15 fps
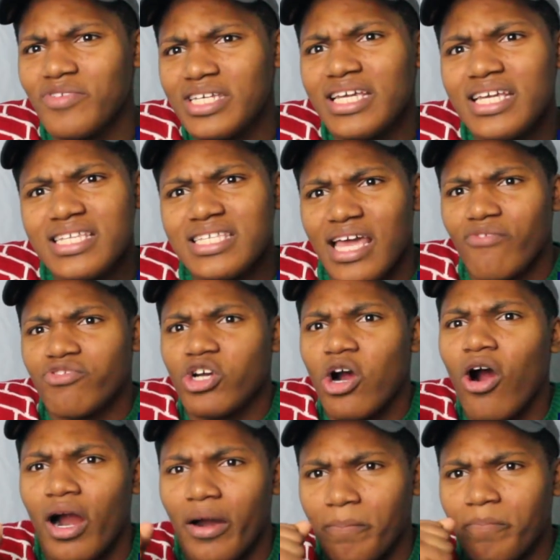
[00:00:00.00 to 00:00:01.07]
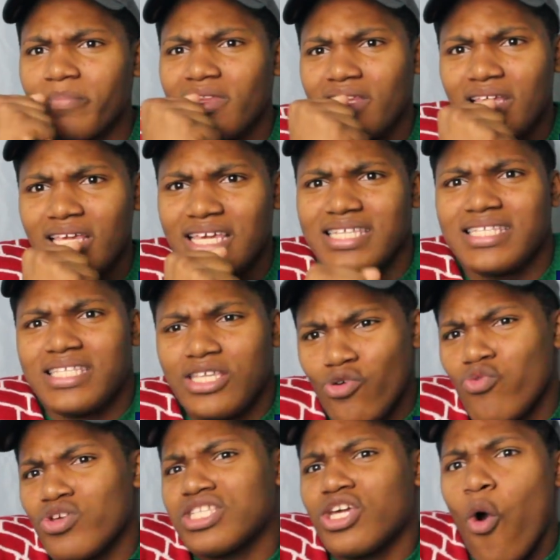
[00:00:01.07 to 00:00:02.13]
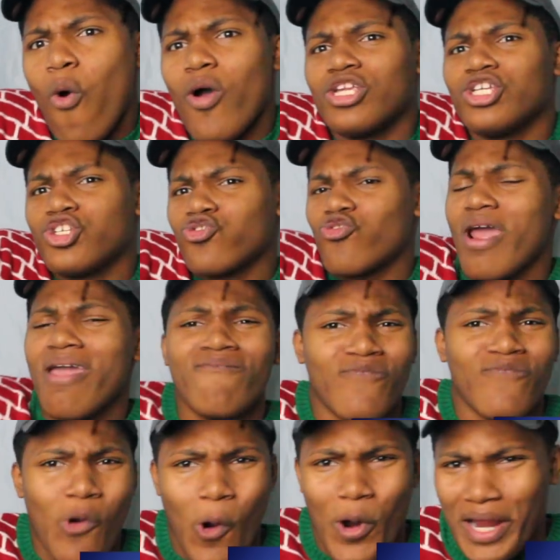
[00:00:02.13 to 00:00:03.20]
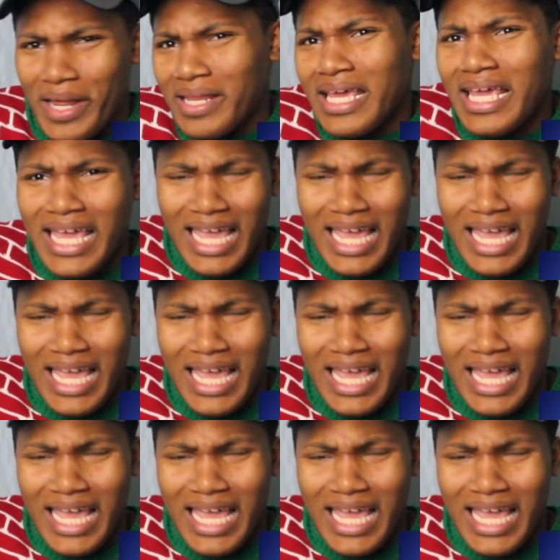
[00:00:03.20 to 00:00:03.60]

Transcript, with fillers: he saved your arm. Cause you was going straight for it.